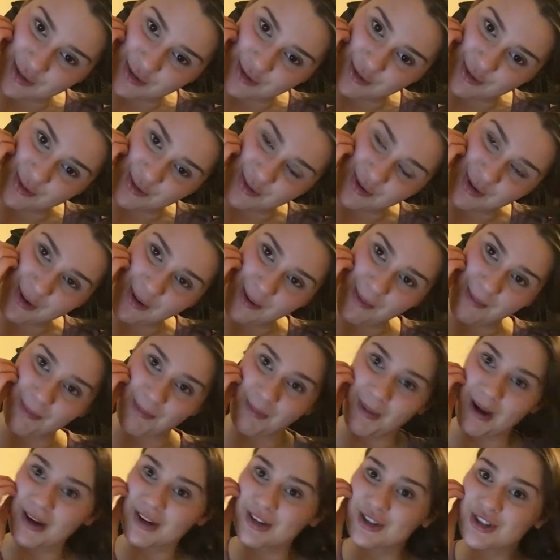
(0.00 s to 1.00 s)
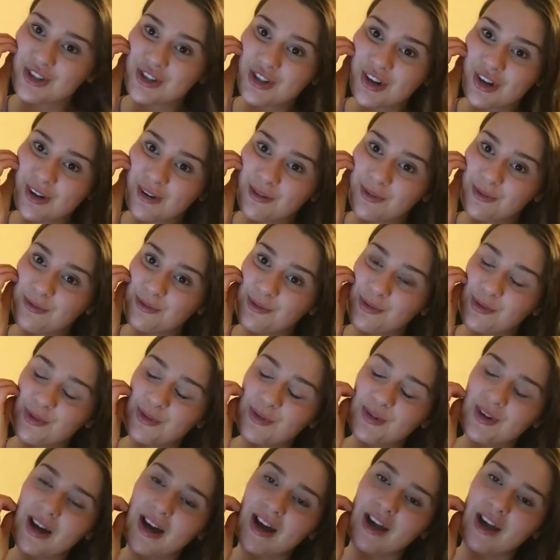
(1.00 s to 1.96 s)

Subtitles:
to munch on food,